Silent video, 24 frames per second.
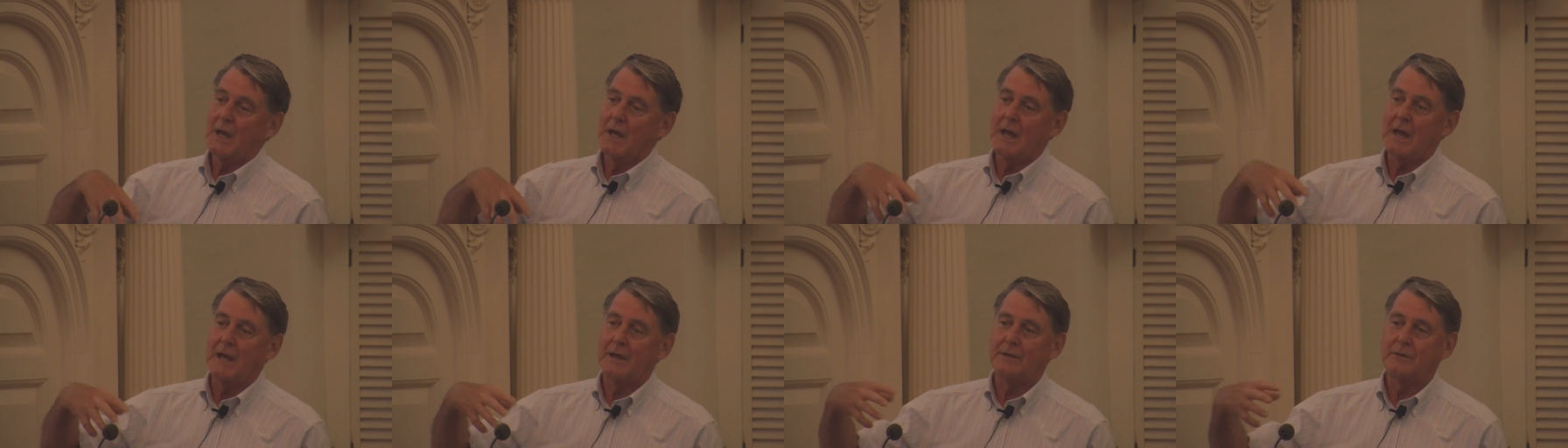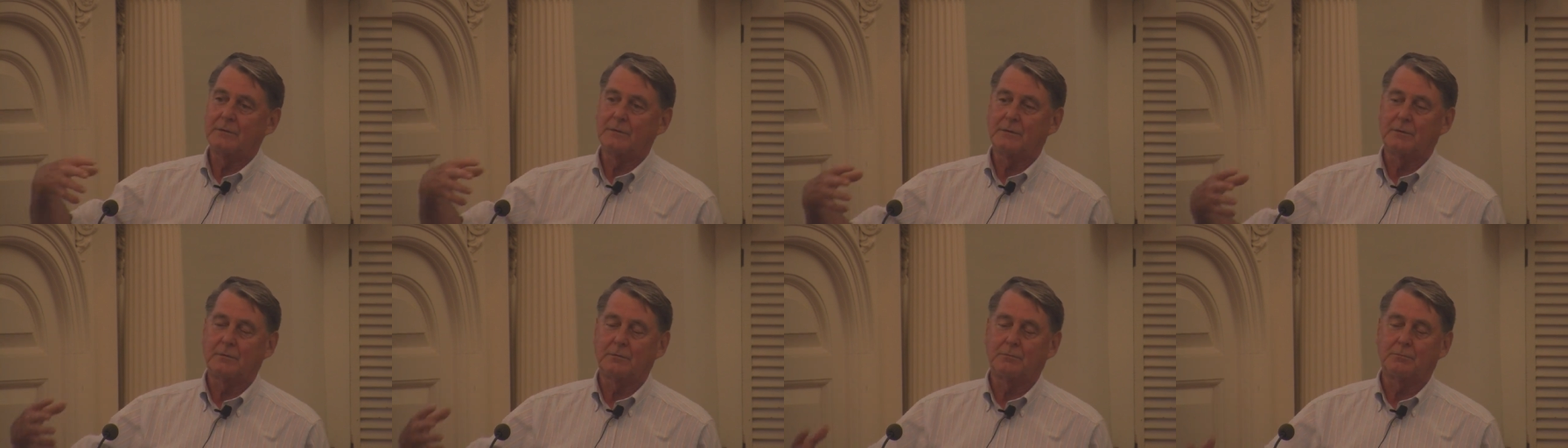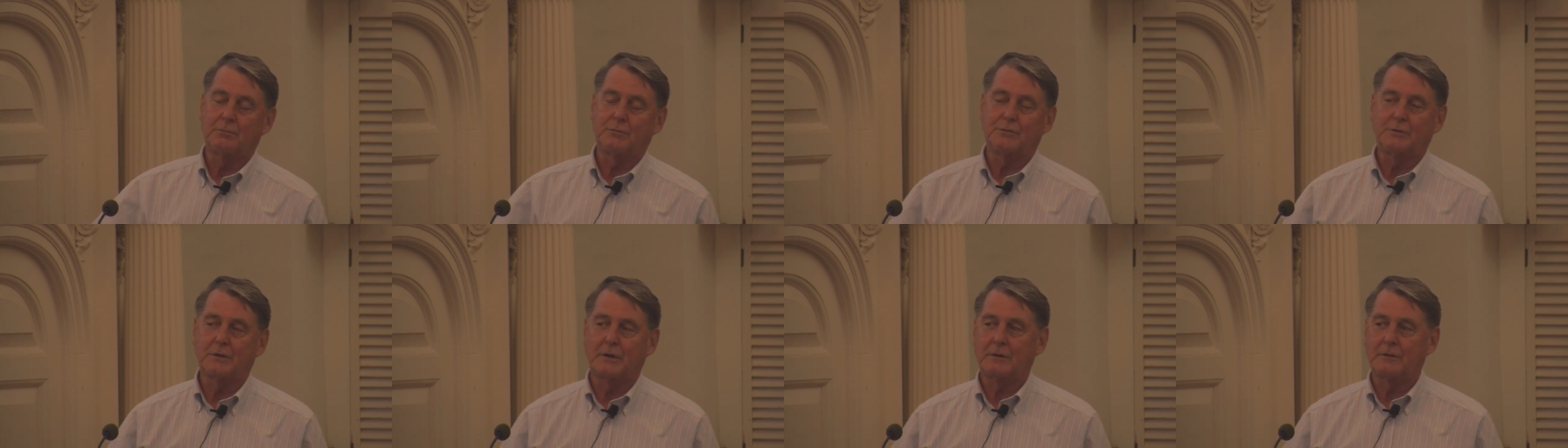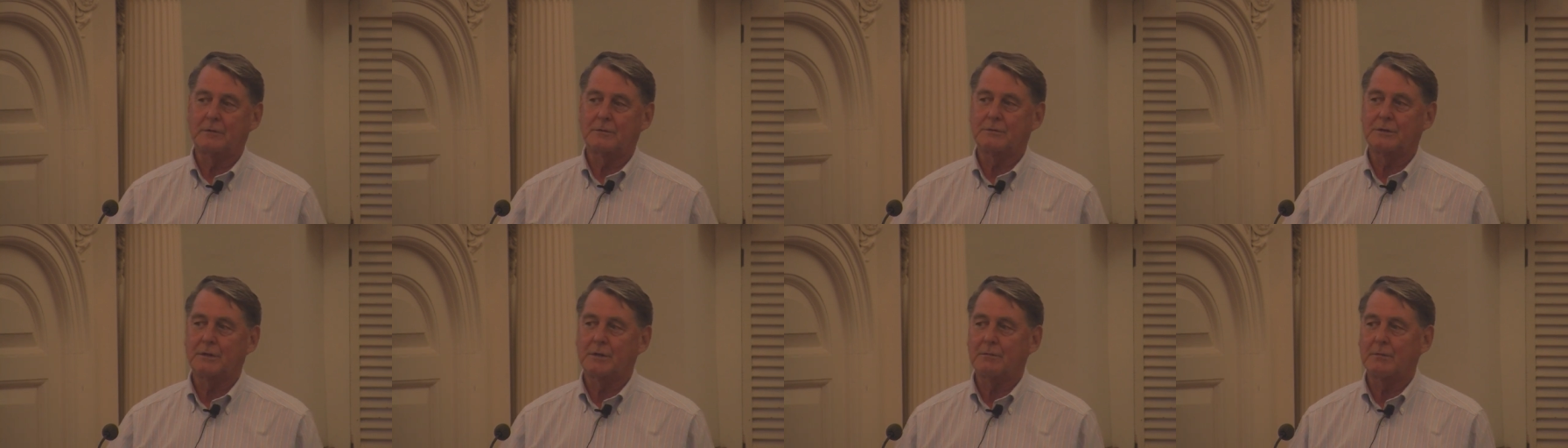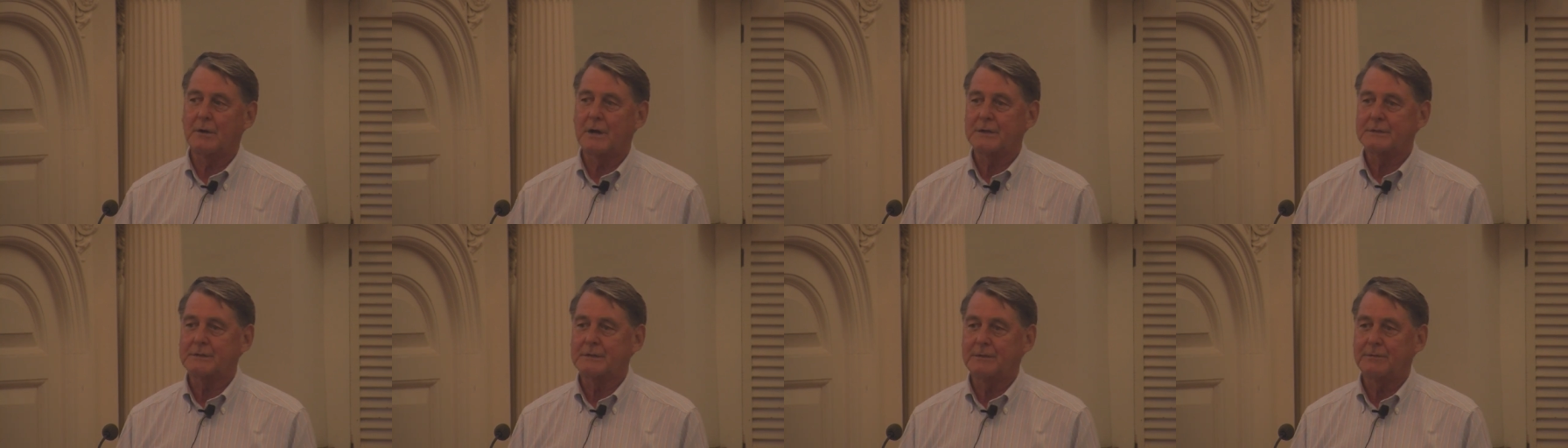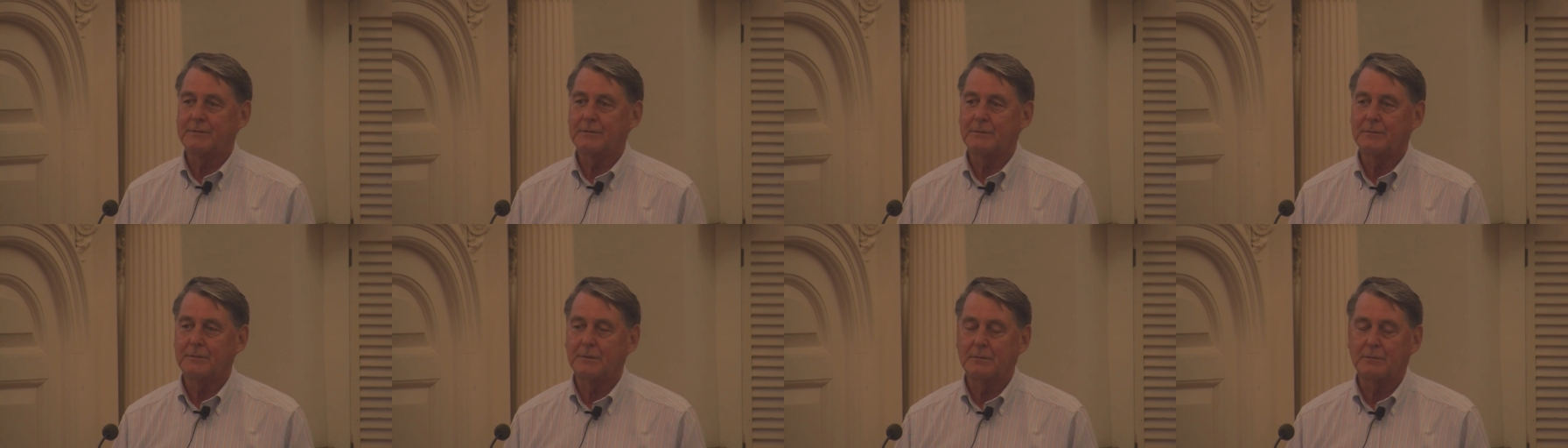and the generosity
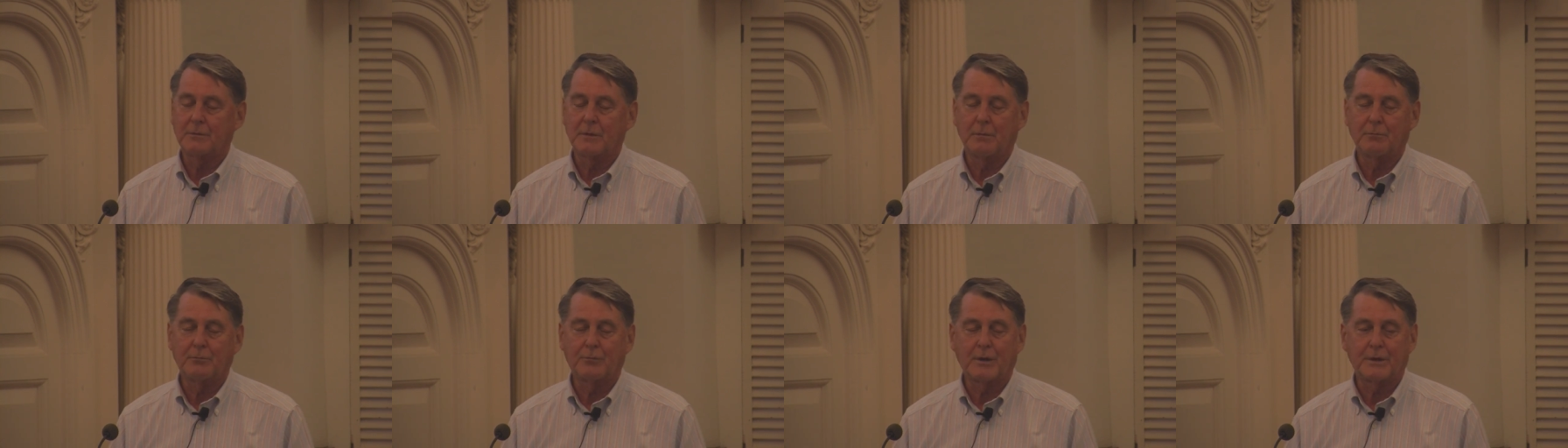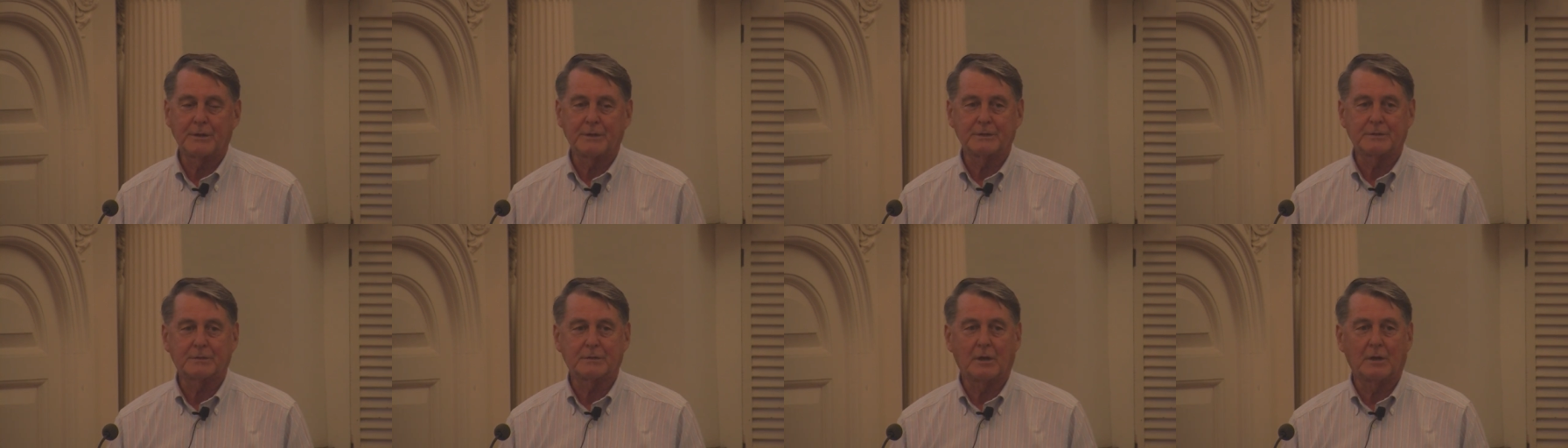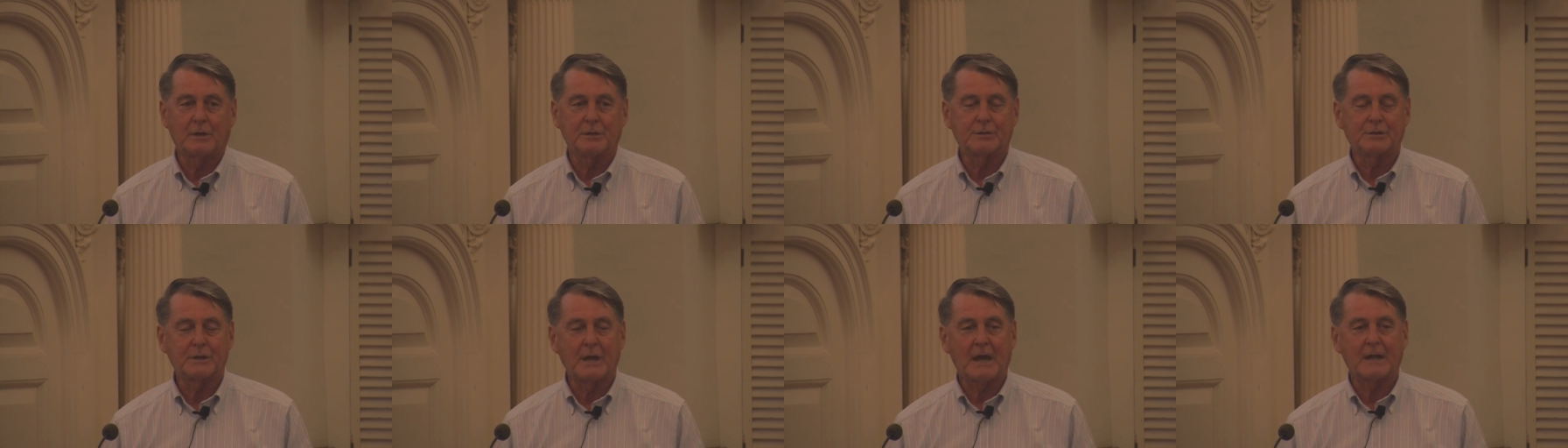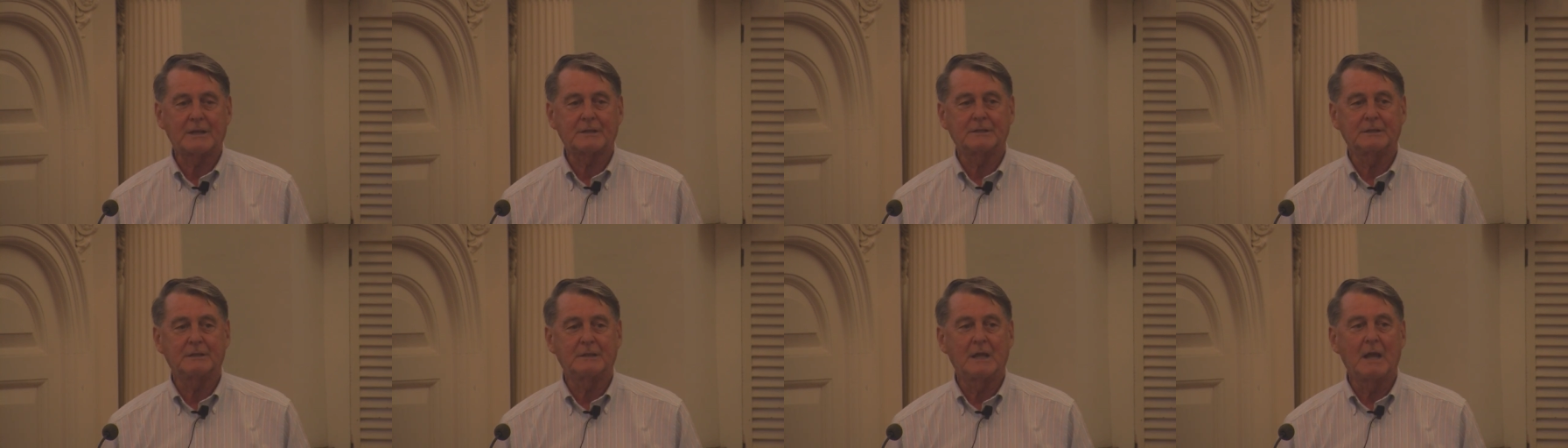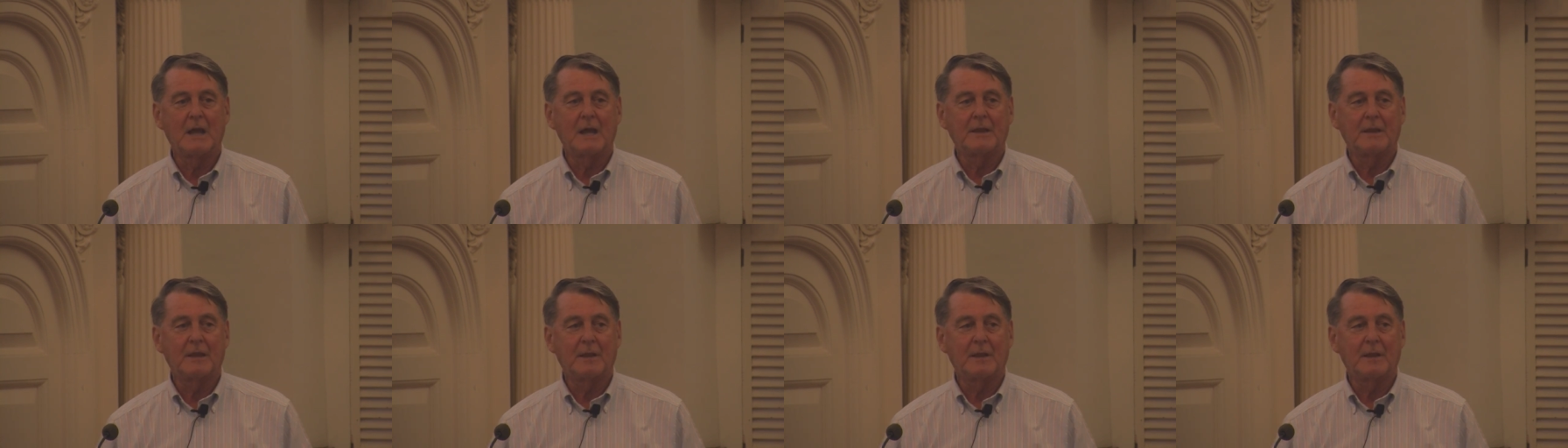from the, the brothers called Jackson,